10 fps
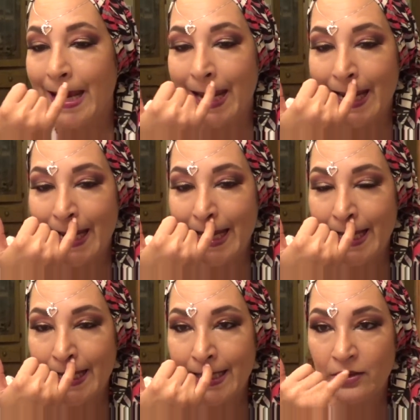
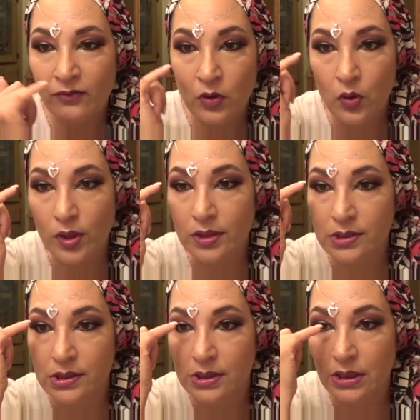And of
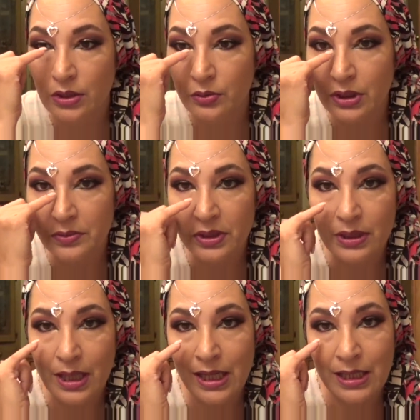course the Arabian
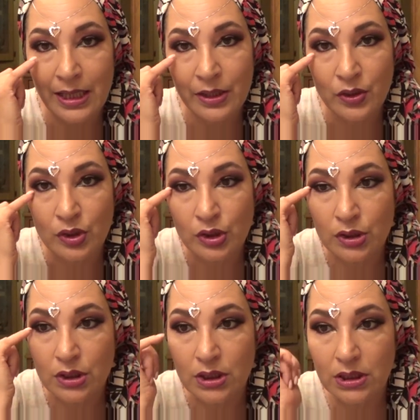eyeliner look.
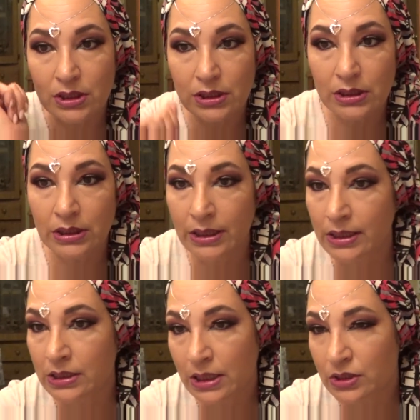
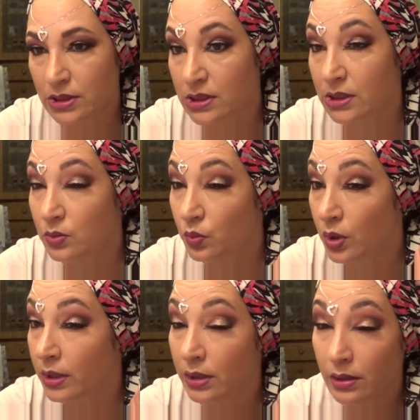And I just did
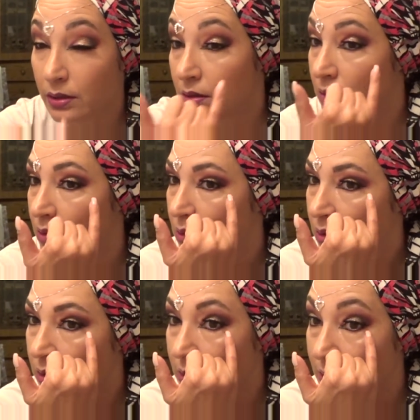one.
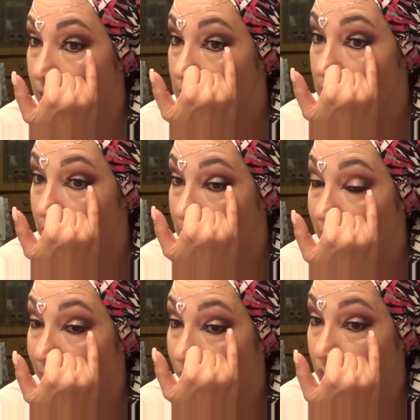You can't see it
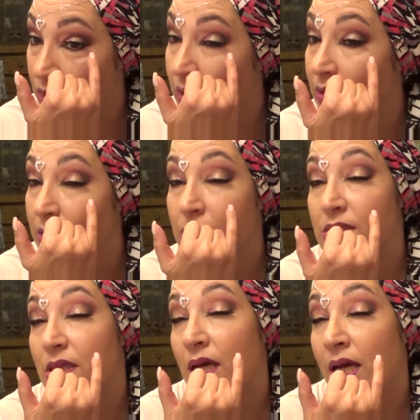that much on
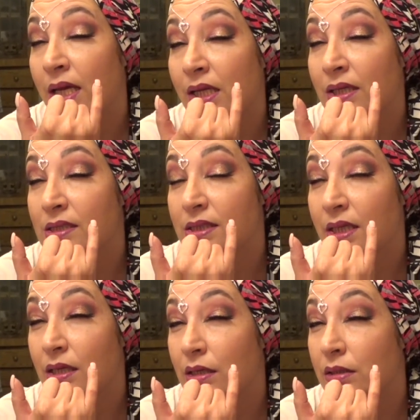this eye unless
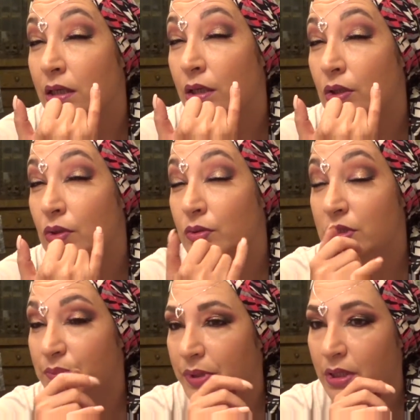I
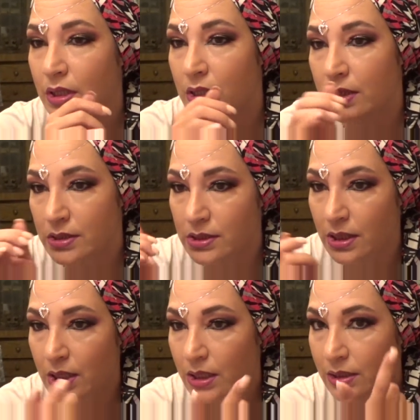close because
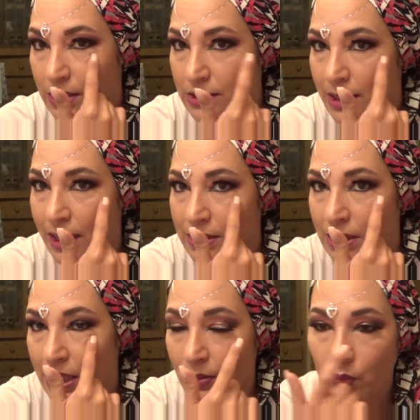this side is a lot